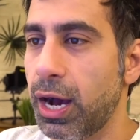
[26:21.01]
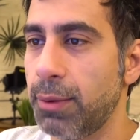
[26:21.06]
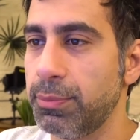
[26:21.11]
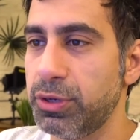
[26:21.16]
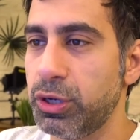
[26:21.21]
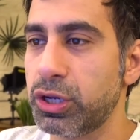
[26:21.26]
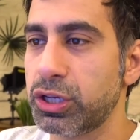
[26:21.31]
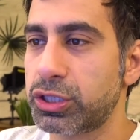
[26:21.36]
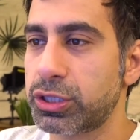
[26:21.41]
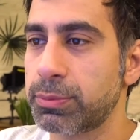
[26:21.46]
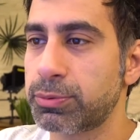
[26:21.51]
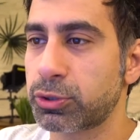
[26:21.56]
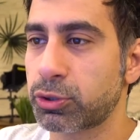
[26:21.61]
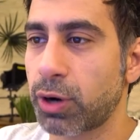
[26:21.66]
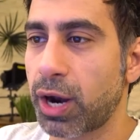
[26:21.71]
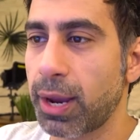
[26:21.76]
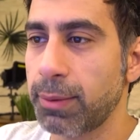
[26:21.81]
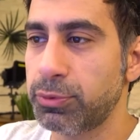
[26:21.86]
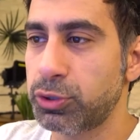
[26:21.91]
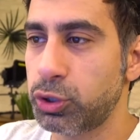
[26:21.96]
You can
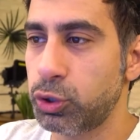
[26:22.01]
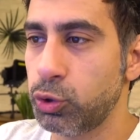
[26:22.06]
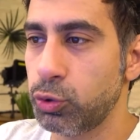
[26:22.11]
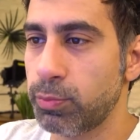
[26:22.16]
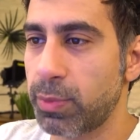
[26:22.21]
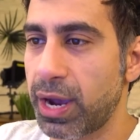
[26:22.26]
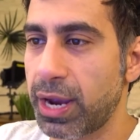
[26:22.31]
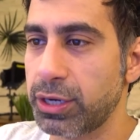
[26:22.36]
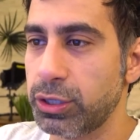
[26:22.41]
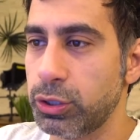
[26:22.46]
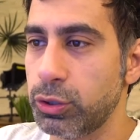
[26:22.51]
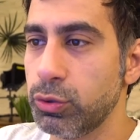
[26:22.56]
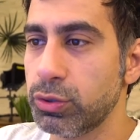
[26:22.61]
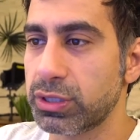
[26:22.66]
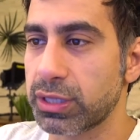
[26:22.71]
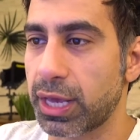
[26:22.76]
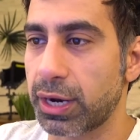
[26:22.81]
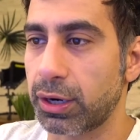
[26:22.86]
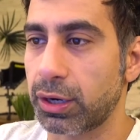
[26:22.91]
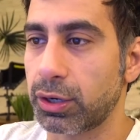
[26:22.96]
subscribe to my
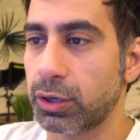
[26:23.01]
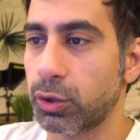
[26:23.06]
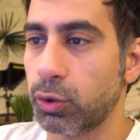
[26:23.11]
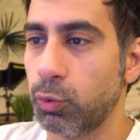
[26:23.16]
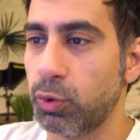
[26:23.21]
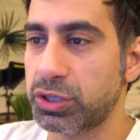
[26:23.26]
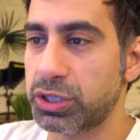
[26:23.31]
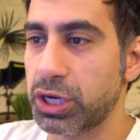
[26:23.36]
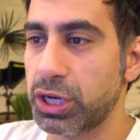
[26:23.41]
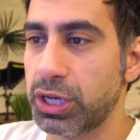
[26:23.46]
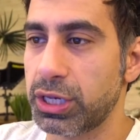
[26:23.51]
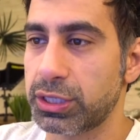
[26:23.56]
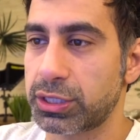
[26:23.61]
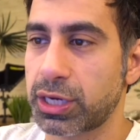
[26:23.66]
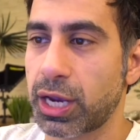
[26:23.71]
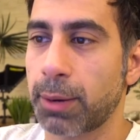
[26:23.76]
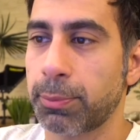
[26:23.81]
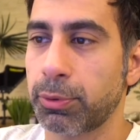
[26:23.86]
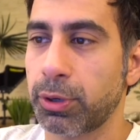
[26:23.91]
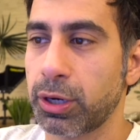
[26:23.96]
newsletter, which is
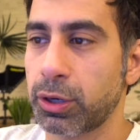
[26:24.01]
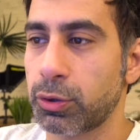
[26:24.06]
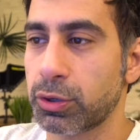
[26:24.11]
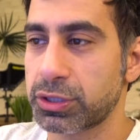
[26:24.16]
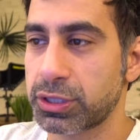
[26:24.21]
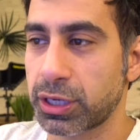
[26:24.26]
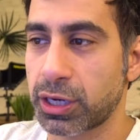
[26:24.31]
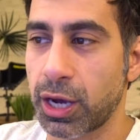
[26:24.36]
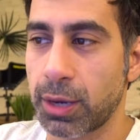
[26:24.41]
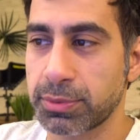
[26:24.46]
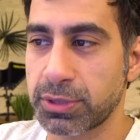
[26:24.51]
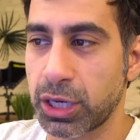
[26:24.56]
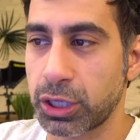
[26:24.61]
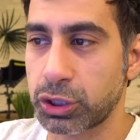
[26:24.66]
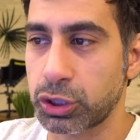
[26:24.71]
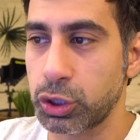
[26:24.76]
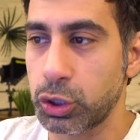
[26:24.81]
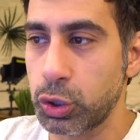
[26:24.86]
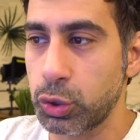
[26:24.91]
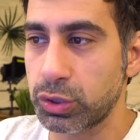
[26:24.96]

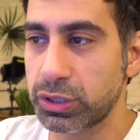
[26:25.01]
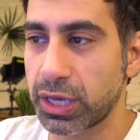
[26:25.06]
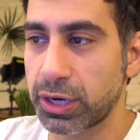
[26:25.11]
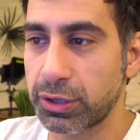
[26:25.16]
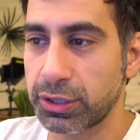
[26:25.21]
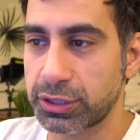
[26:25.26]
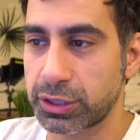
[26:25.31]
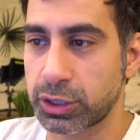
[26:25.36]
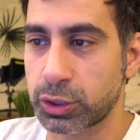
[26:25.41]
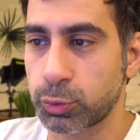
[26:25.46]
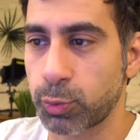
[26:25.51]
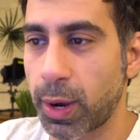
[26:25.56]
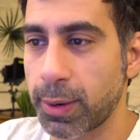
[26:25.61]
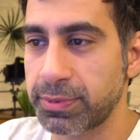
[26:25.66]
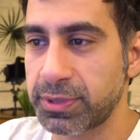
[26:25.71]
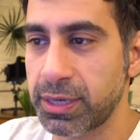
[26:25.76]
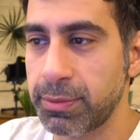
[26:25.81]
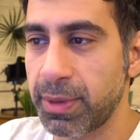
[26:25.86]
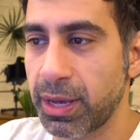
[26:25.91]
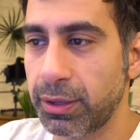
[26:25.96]
copywritingcourse.com/newsletter. It's the
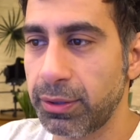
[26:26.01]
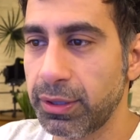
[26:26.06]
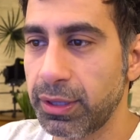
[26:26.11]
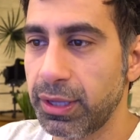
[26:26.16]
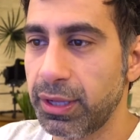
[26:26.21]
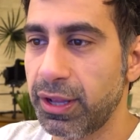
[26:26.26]
Swipes email.